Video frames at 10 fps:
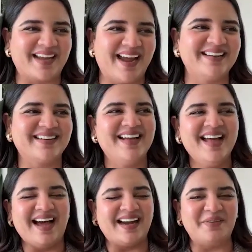again,
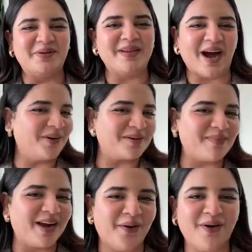and I will be out in
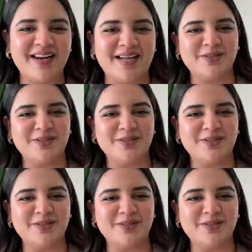my hall.